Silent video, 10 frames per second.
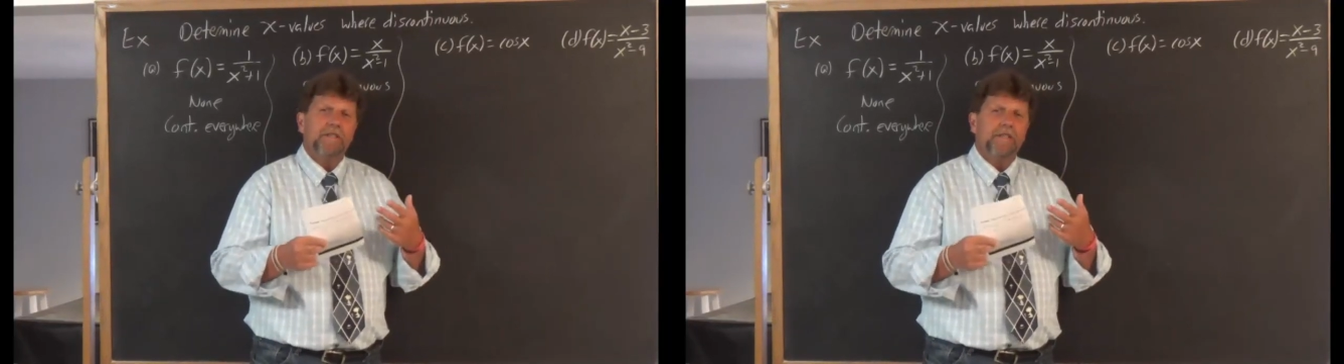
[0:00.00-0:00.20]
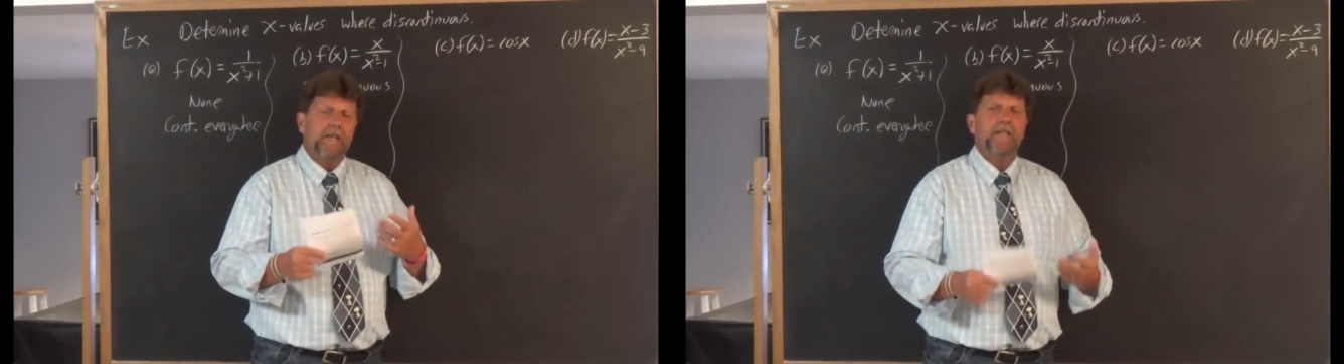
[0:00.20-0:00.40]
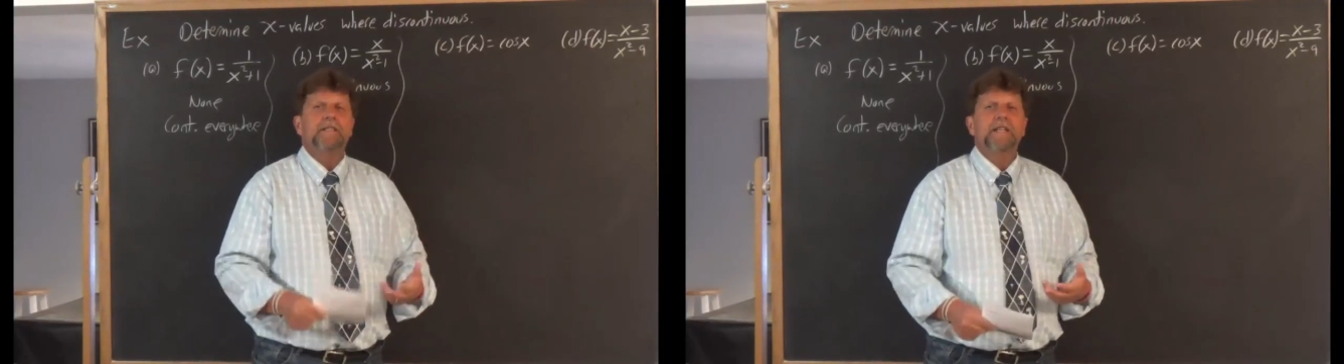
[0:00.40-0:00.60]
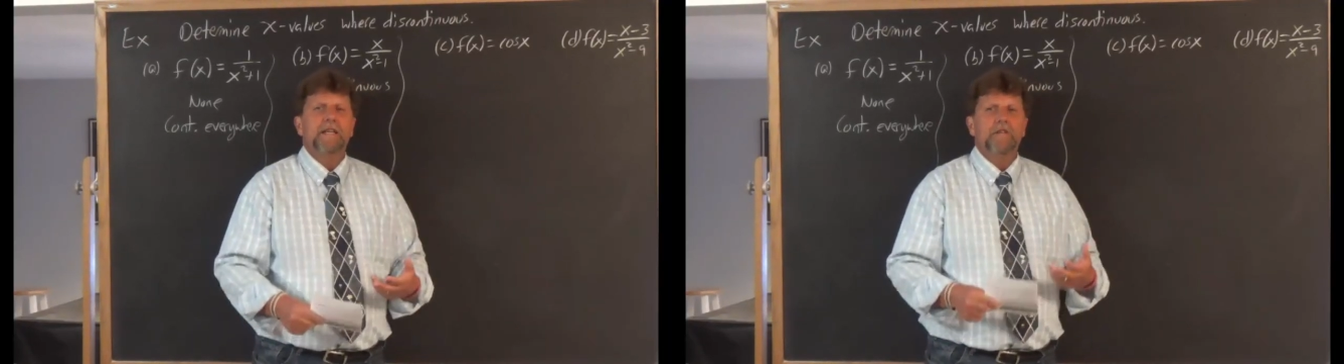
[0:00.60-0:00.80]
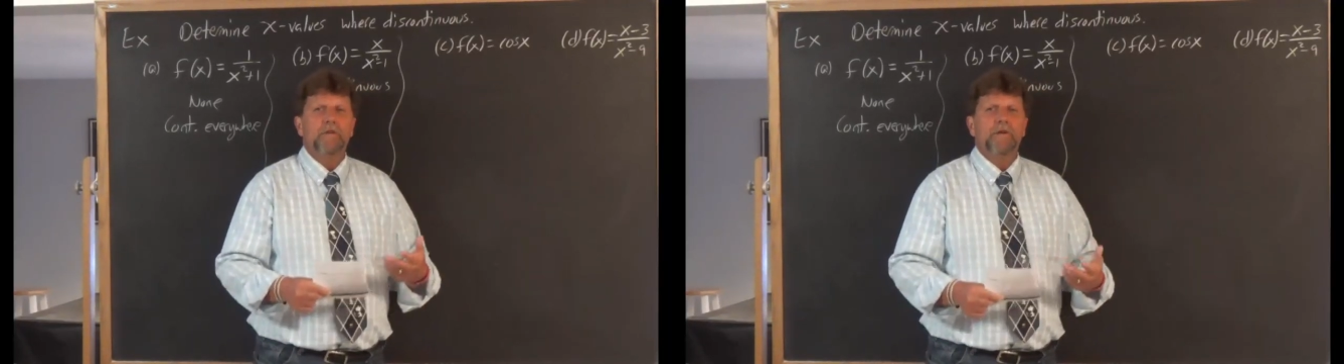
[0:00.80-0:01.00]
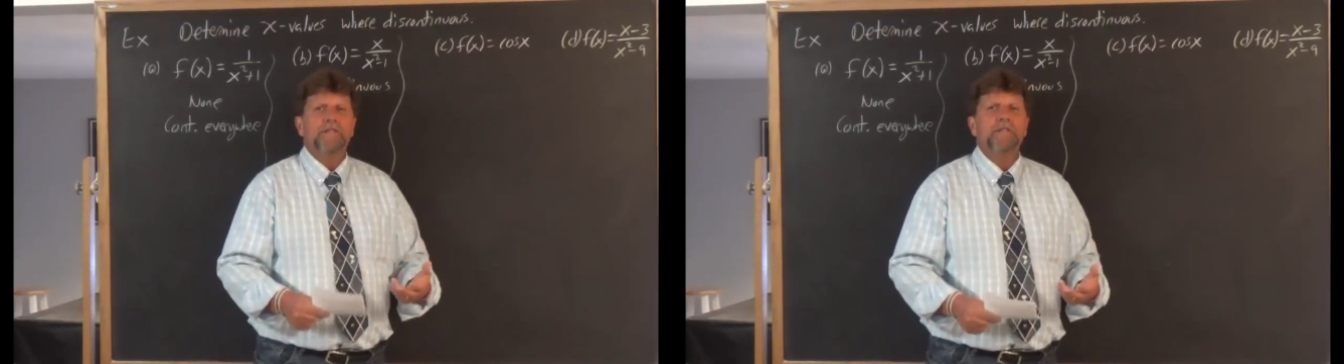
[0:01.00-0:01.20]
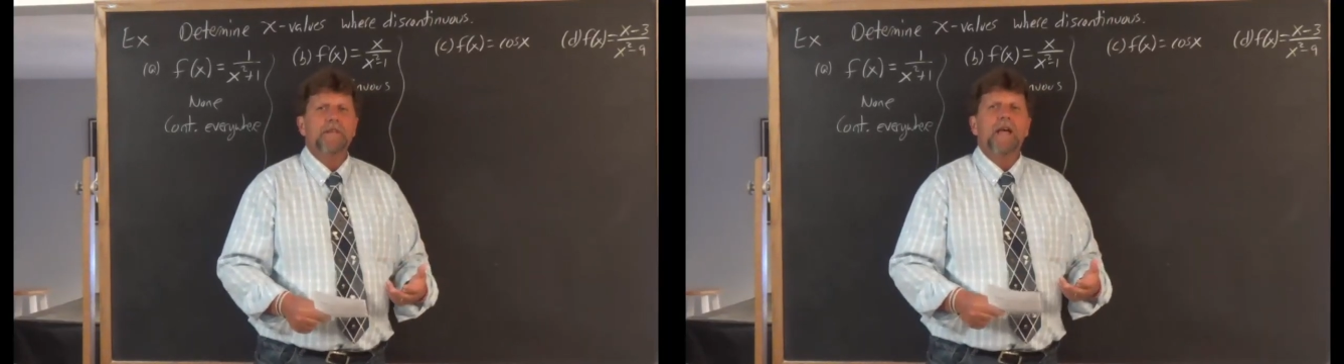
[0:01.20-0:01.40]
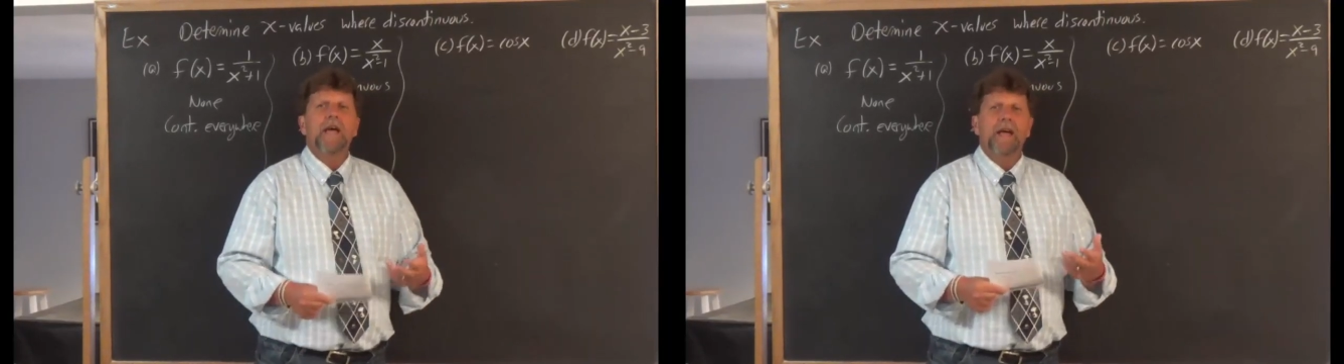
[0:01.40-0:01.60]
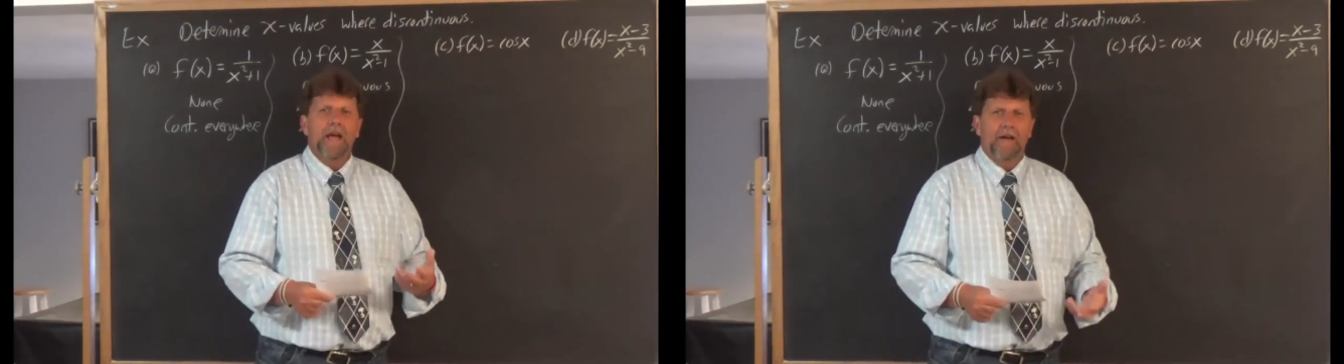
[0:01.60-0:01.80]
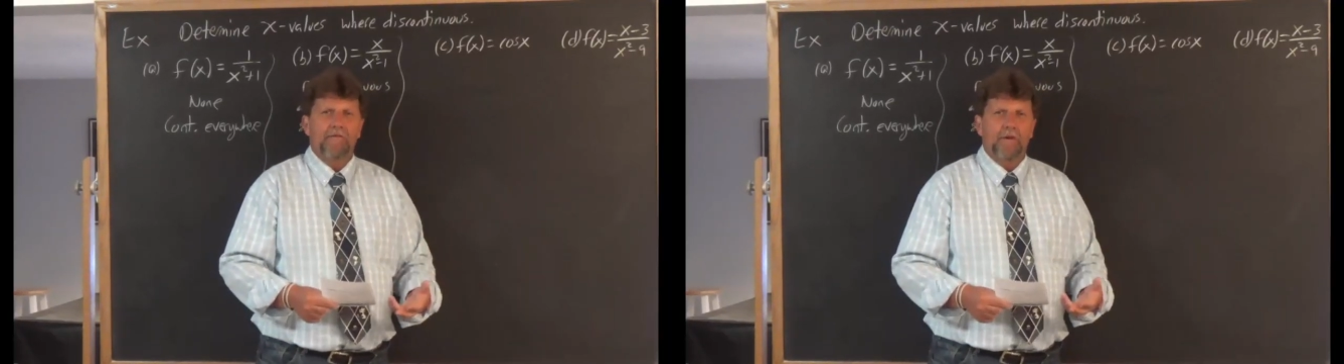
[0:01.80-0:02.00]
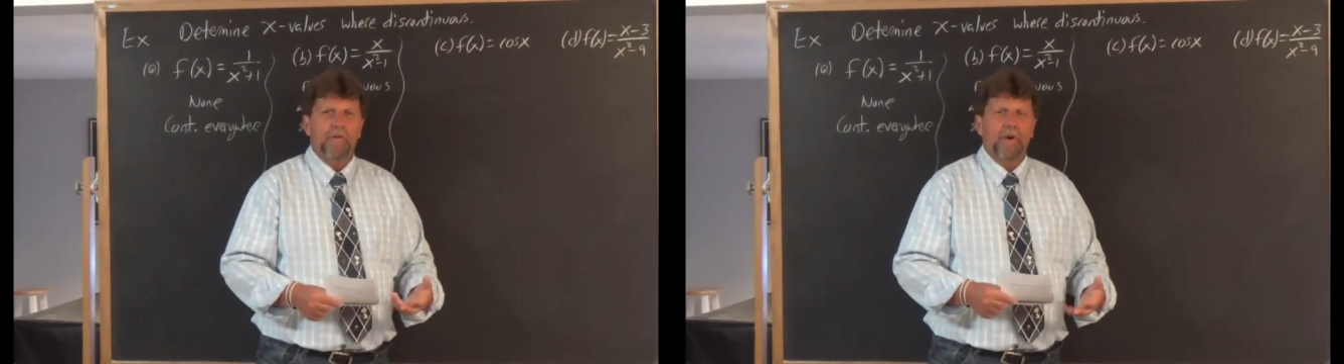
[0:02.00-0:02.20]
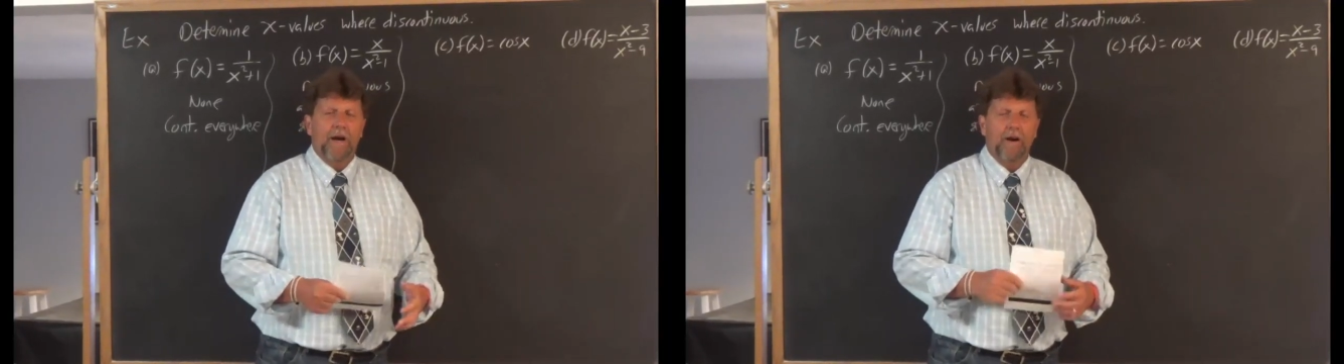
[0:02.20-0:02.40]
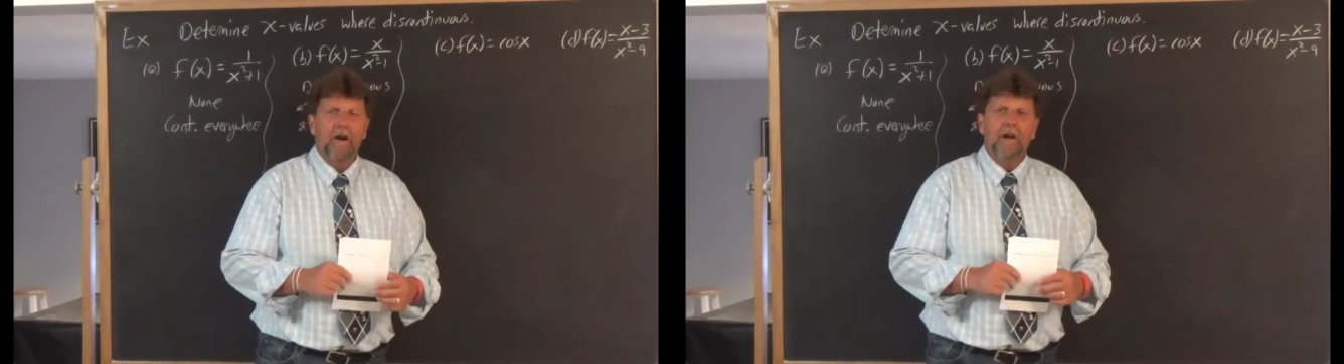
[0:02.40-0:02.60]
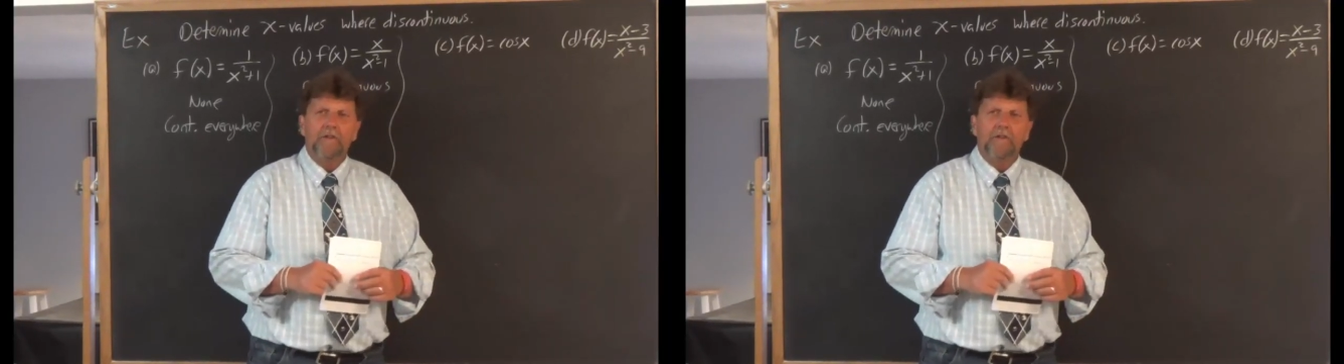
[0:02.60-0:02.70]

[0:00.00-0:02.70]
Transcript: is continuous everywhere.